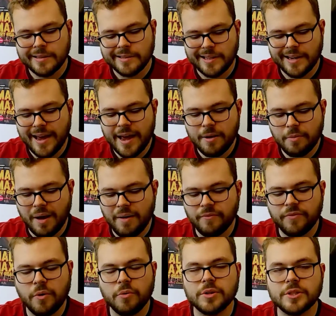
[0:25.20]
today I'm
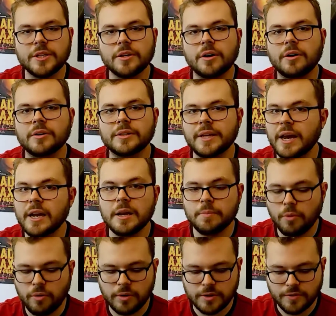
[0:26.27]
focusing on Danny
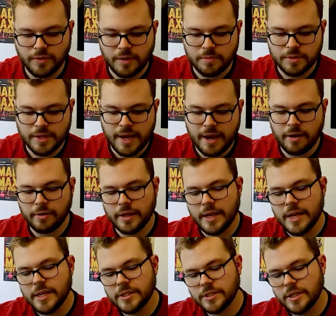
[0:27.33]
Boyle's films. Now,
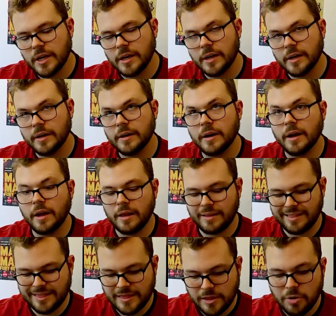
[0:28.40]
he's done
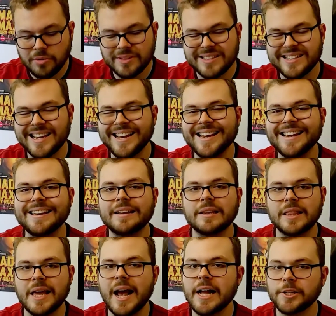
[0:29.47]
13
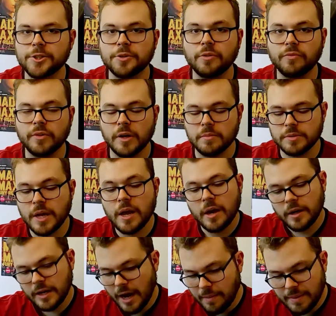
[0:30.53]
theatrical films.
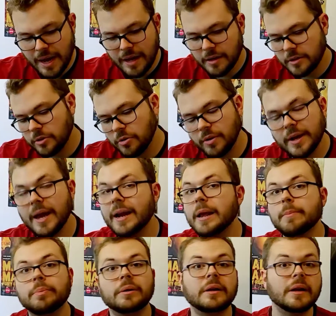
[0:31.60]
Now, I'm not including
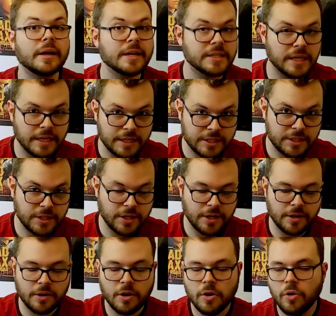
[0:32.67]
any plays that he's
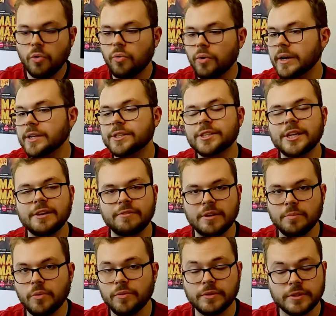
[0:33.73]
done or any TV
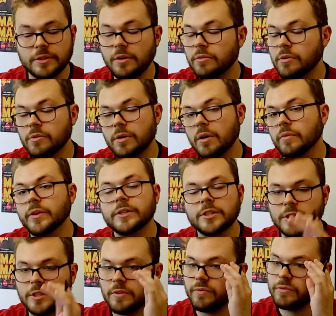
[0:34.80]
movies. No, no, no. This
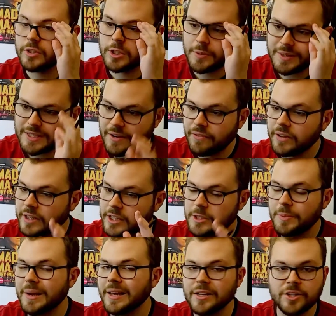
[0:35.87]
is specifically
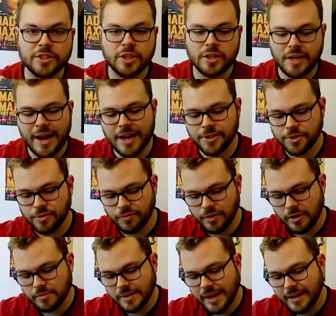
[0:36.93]
speaking just theatrical
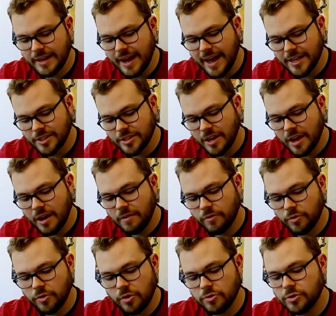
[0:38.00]
films. And yes,
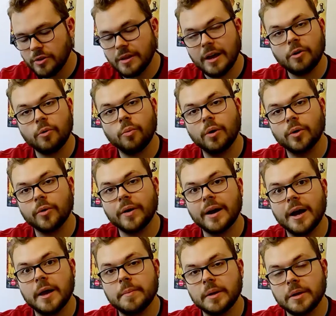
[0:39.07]
for those of you that are wondering,
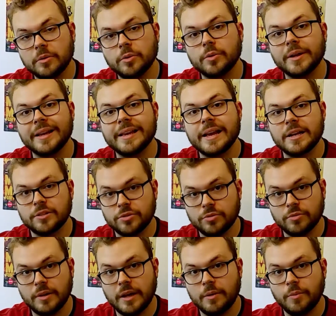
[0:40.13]
I am including
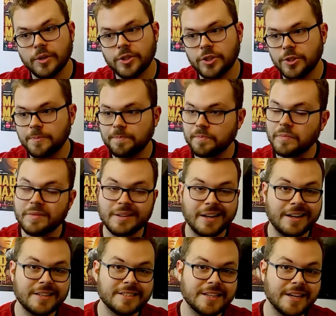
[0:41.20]
Yesterday, which I
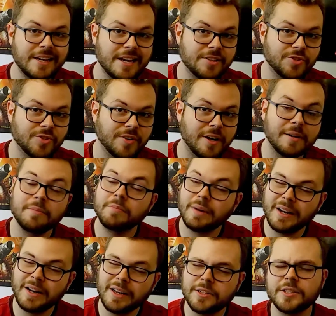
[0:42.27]
didn't see it yesterday, but
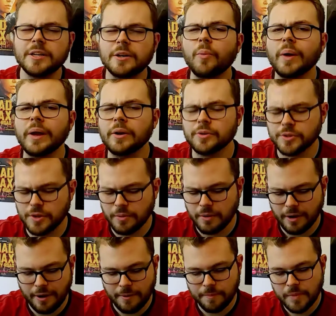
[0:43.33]
I did see it a week or so
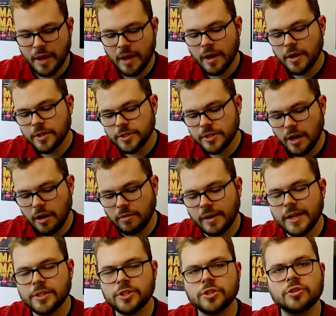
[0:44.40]
ago. So
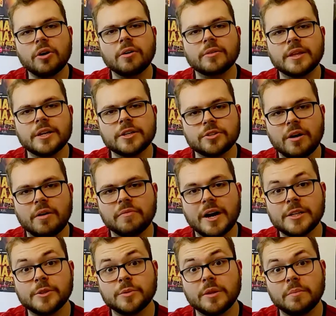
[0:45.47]
let's start things off,
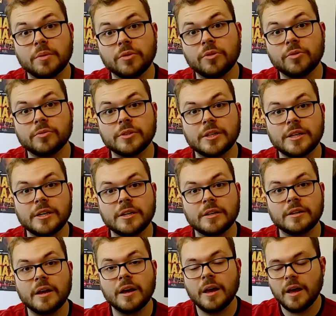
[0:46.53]
guys, with number
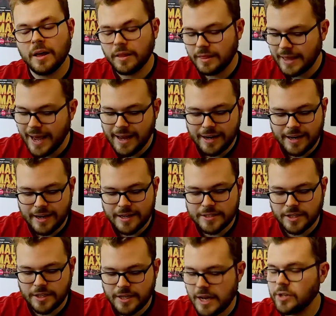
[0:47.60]
13. That
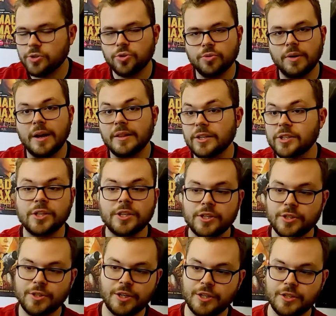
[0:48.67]
is Yesterday. This
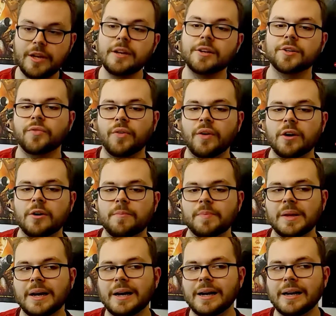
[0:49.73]
is his latest film.
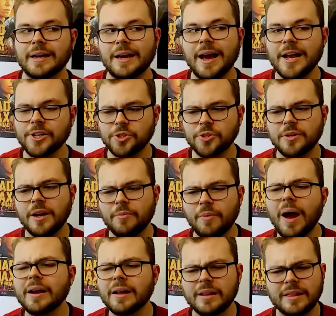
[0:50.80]
I actually
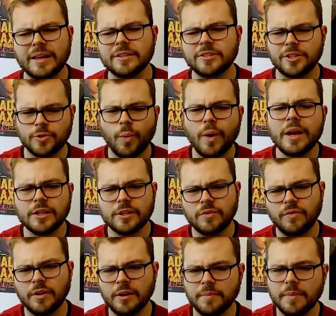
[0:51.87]
ironically think it's his weakest
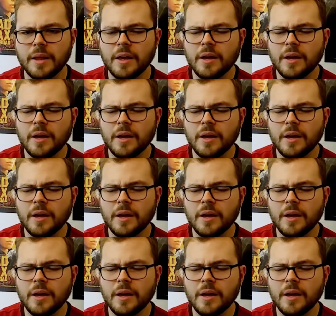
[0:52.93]
film.